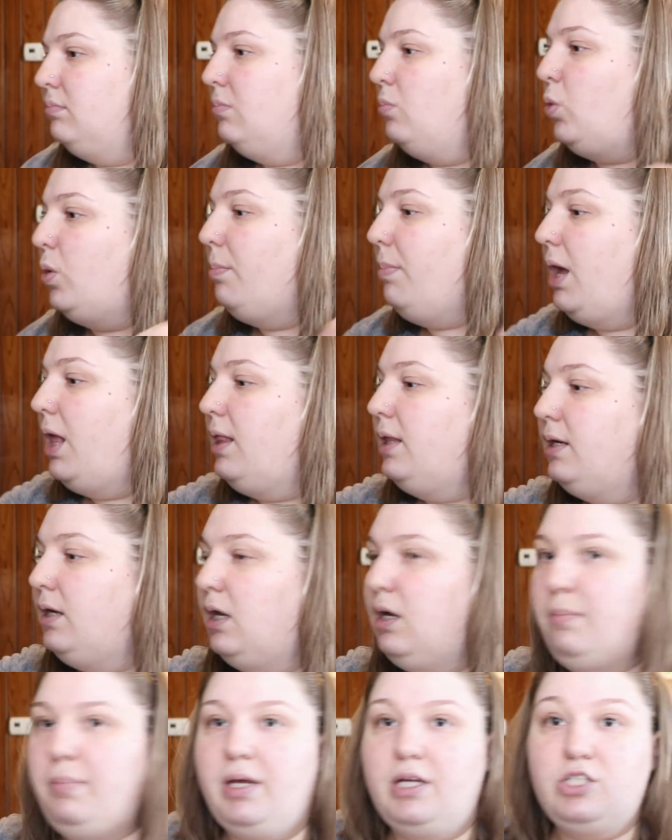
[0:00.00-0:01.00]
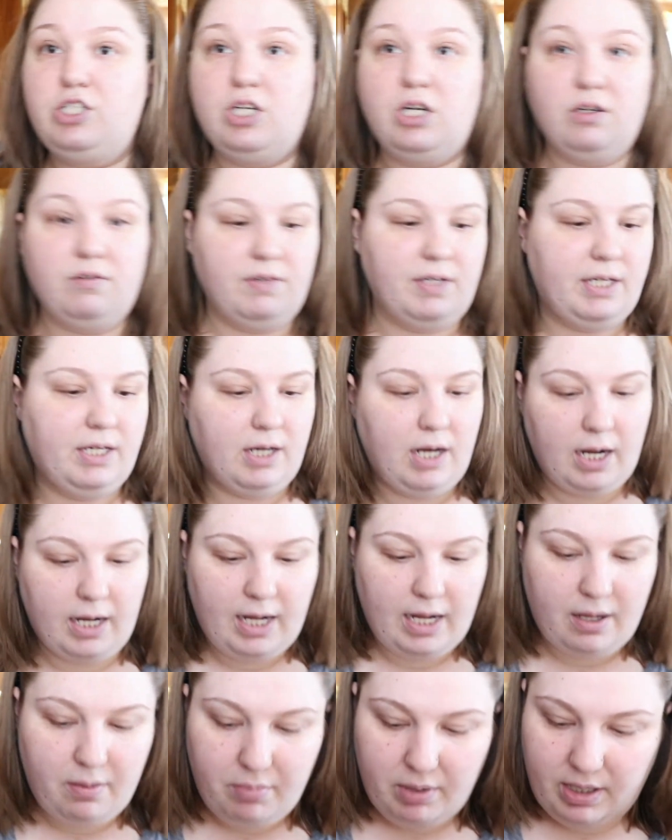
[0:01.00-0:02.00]
We're balling on a budget over here. I
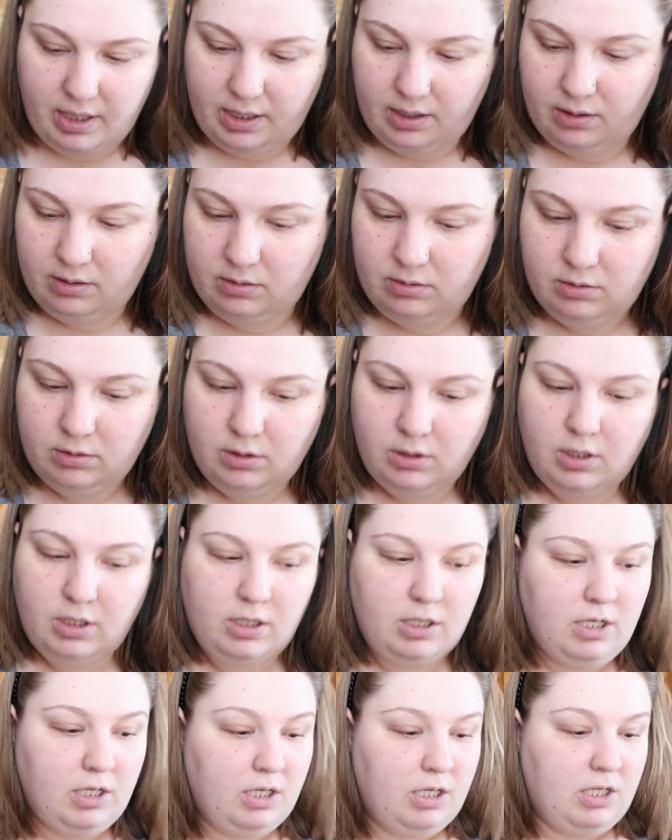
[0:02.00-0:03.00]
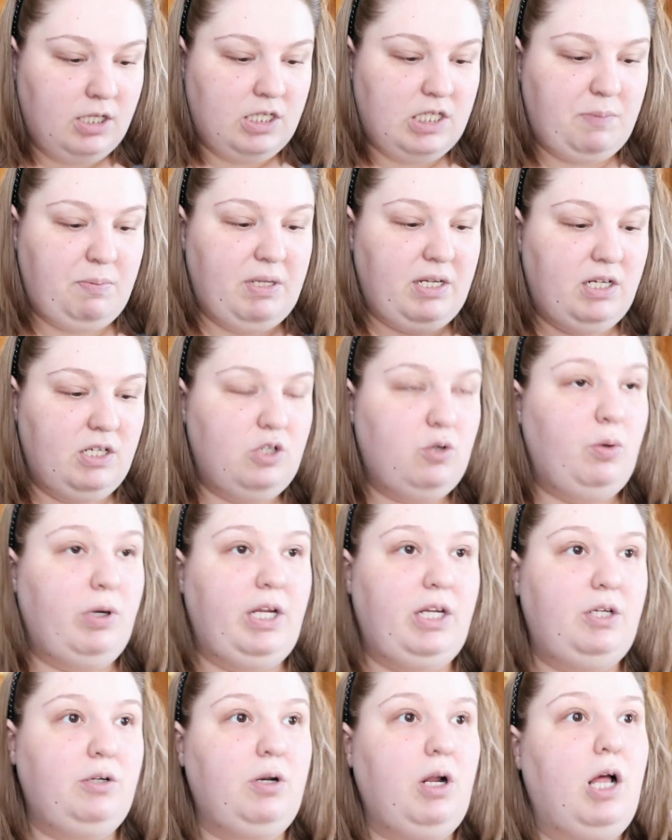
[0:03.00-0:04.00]
can't be spending
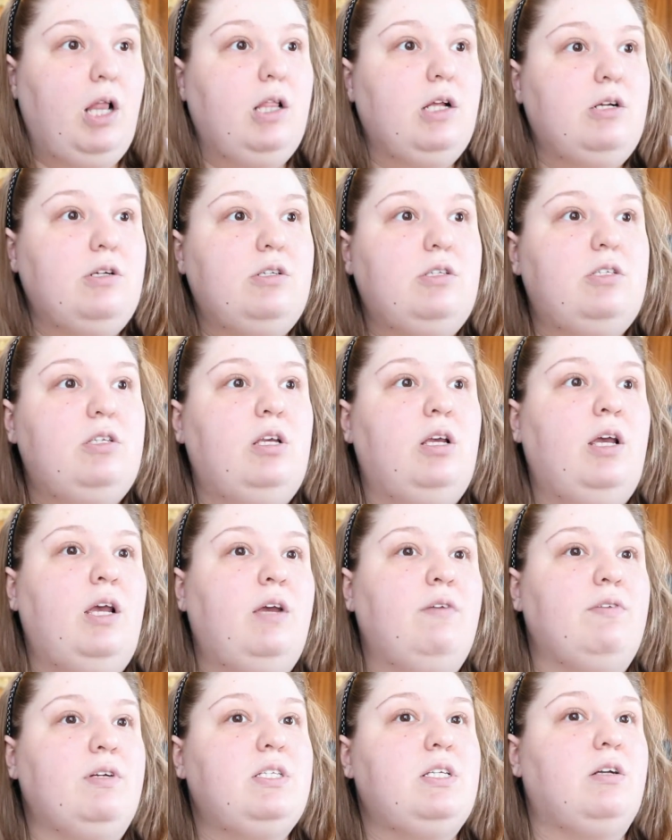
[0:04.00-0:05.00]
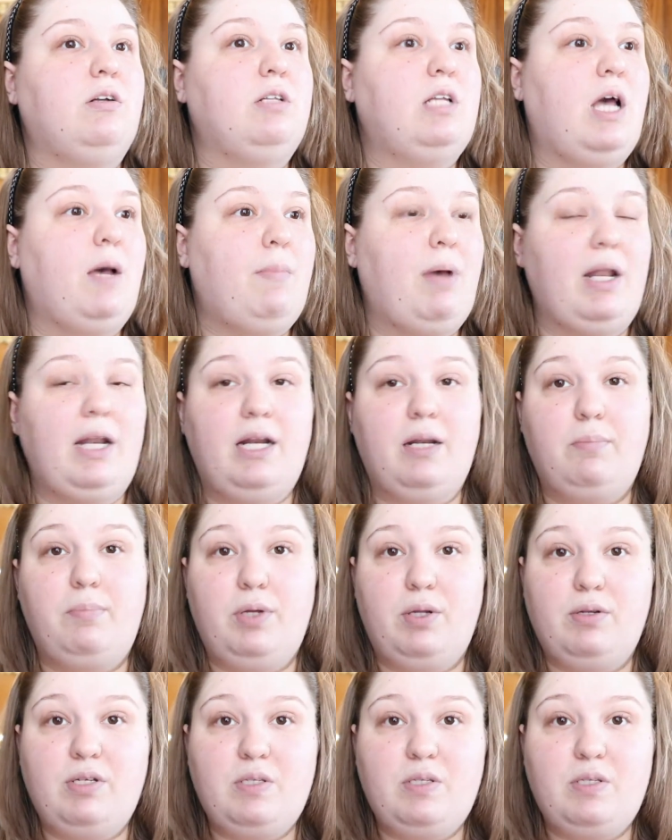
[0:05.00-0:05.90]
$22 every single time I need a beauty